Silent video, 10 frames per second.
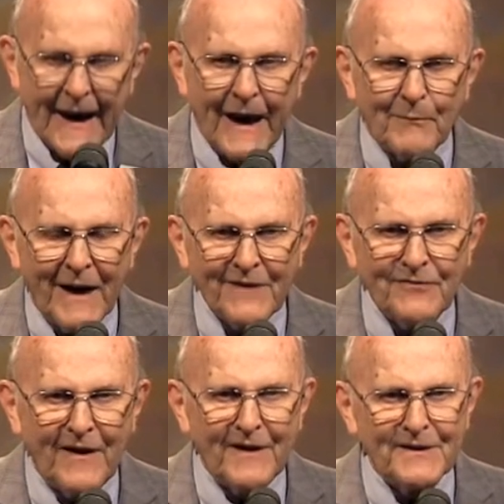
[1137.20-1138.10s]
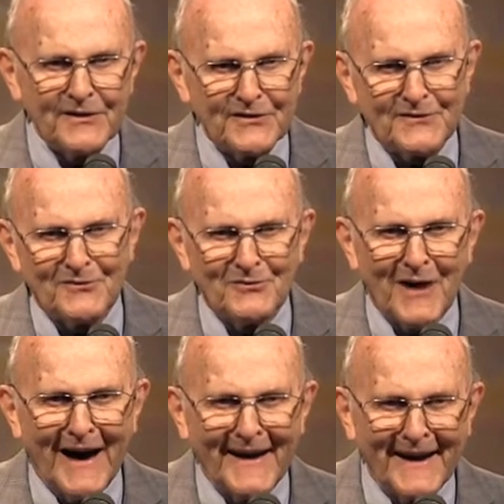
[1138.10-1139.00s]
And my fondest
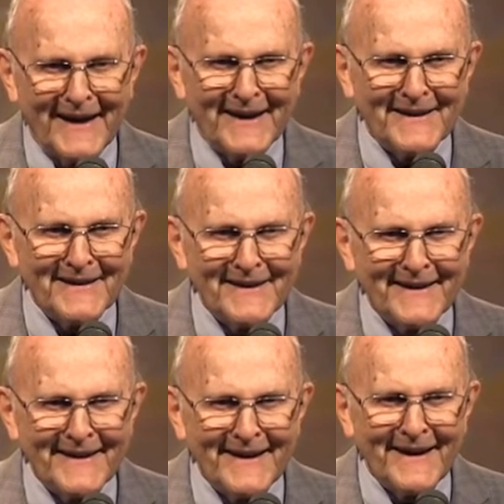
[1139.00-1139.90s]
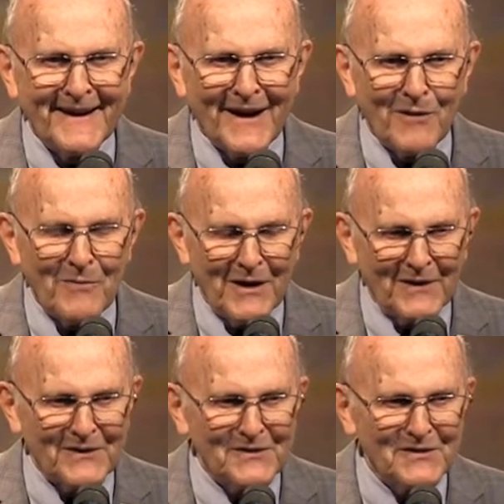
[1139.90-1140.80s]
writing
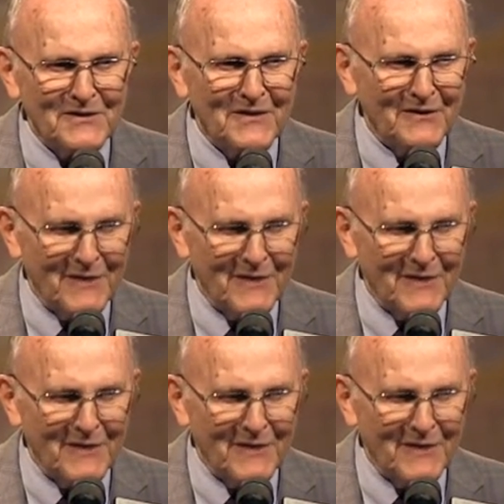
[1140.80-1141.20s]
among the Sufi